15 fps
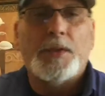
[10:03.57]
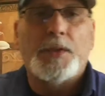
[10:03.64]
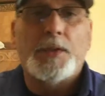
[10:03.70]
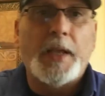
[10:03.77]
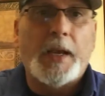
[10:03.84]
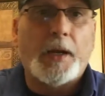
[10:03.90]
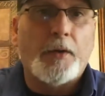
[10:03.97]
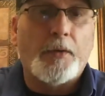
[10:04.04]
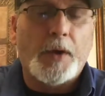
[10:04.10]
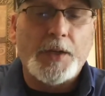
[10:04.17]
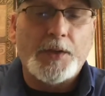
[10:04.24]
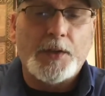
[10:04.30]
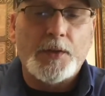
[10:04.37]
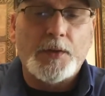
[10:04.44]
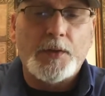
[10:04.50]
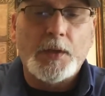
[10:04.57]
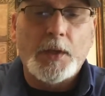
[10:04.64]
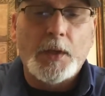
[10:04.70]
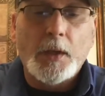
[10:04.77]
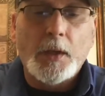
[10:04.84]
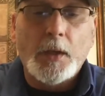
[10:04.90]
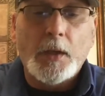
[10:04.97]
of, is
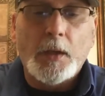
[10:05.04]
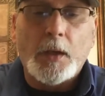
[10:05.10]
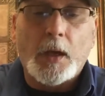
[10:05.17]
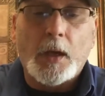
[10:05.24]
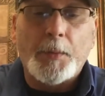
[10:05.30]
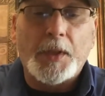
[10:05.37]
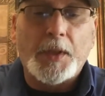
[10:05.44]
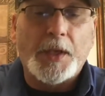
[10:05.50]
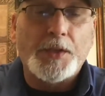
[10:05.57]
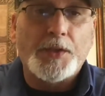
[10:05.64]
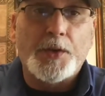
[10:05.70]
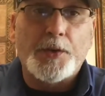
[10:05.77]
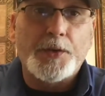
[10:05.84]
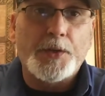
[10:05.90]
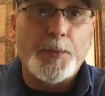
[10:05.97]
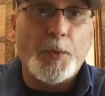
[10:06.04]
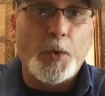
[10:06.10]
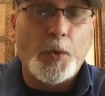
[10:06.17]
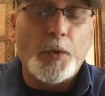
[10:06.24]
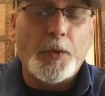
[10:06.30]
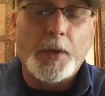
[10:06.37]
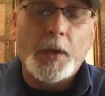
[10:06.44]
decorations, unless they're
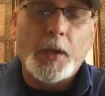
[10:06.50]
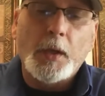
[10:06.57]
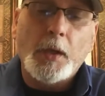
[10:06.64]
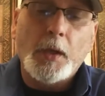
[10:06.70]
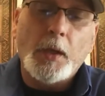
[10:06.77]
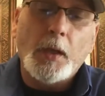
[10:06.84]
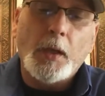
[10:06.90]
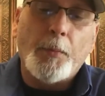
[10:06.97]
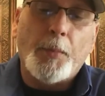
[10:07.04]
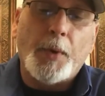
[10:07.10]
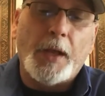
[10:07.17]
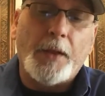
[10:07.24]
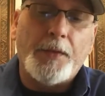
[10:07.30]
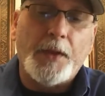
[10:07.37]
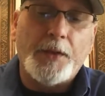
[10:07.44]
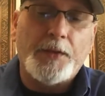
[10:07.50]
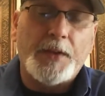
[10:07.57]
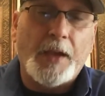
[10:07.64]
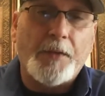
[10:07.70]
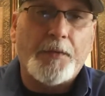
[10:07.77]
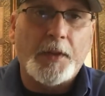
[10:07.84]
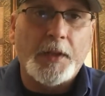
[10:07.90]
smooth. But
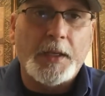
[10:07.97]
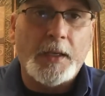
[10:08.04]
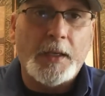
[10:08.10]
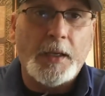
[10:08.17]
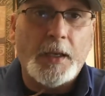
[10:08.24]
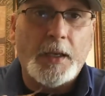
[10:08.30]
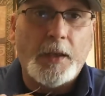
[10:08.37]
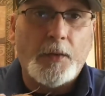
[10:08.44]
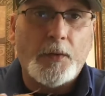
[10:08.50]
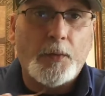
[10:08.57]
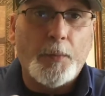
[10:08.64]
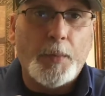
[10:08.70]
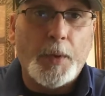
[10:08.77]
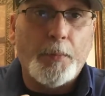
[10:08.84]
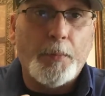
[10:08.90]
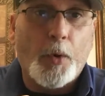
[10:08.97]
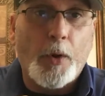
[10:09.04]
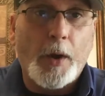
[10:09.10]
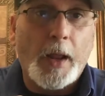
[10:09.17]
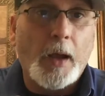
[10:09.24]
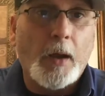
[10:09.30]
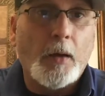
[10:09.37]
this definitely has been
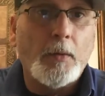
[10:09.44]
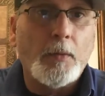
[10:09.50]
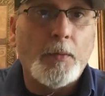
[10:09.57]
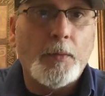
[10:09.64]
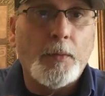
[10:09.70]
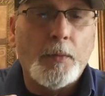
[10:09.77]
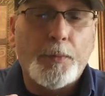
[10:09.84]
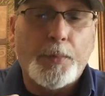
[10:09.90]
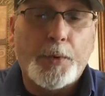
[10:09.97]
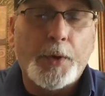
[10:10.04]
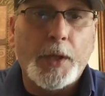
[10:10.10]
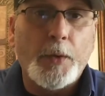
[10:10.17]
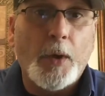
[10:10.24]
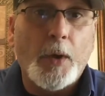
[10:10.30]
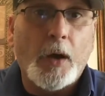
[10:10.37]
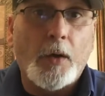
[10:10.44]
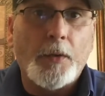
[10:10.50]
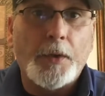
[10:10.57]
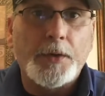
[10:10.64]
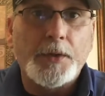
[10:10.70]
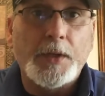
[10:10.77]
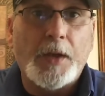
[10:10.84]
bored out pretty
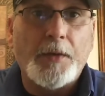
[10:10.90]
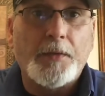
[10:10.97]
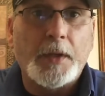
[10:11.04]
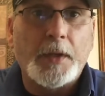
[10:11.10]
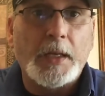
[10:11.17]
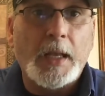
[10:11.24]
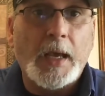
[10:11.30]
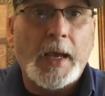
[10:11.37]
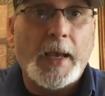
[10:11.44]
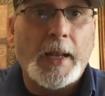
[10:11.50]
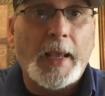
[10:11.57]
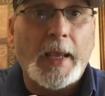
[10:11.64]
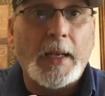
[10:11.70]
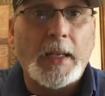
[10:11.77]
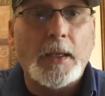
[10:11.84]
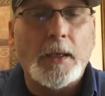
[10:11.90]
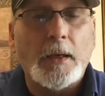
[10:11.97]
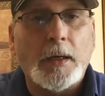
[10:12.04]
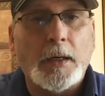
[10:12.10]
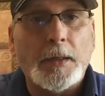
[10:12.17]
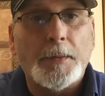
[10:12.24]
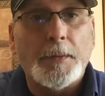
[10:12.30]
well. There's definitely not
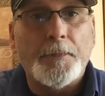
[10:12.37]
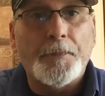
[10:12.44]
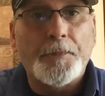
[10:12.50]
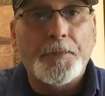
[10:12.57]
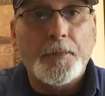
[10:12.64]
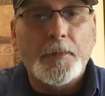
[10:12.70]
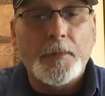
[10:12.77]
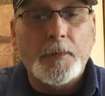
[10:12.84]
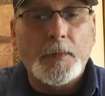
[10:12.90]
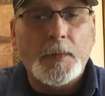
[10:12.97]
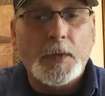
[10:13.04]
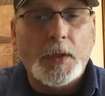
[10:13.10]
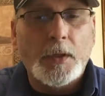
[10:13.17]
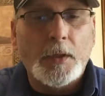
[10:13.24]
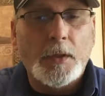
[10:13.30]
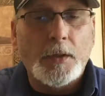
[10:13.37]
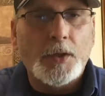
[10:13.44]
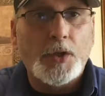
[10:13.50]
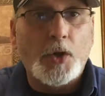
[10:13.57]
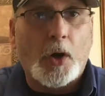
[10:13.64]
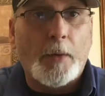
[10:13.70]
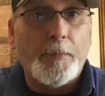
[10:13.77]
any
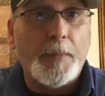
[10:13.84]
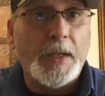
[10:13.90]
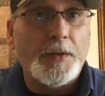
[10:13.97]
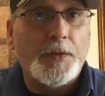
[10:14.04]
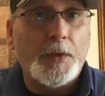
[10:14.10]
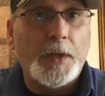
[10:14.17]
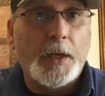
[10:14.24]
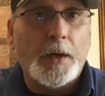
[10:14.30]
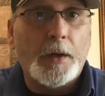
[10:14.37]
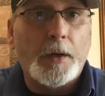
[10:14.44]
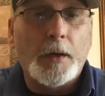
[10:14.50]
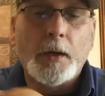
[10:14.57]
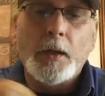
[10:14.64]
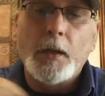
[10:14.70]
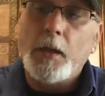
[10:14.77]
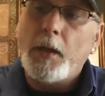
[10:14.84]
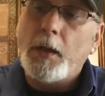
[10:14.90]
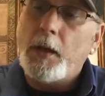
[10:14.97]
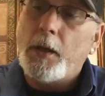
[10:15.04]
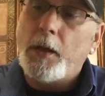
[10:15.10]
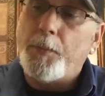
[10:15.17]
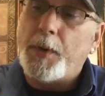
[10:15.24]
sharp bits in here,
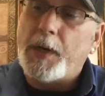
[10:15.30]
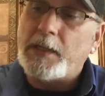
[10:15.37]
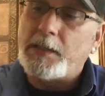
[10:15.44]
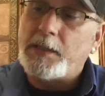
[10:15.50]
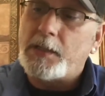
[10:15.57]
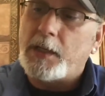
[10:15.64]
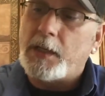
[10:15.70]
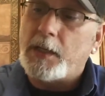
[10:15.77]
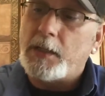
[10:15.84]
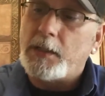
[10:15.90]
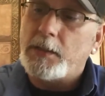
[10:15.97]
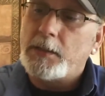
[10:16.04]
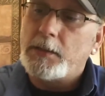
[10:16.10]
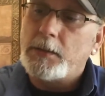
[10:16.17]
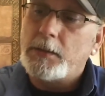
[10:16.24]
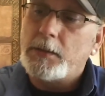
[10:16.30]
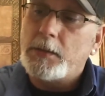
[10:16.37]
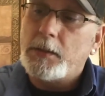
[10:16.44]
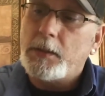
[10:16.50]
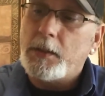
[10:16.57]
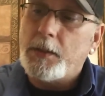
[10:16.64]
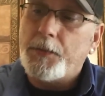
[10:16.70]
but
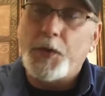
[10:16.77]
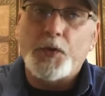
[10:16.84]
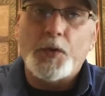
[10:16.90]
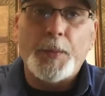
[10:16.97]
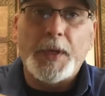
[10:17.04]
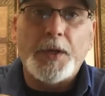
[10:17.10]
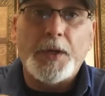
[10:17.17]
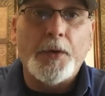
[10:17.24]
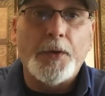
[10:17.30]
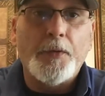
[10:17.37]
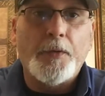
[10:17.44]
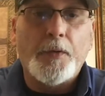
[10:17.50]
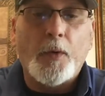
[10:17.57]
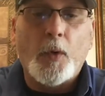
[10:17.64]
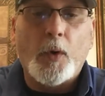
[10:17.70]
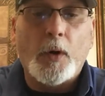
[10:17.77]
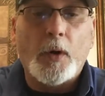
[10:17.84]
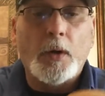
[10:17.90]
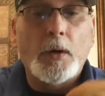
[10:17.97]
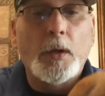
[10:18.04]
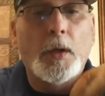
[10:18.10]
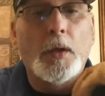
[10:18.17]
this would be good
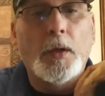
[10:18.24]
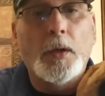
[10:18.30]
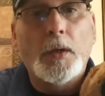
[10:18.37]
for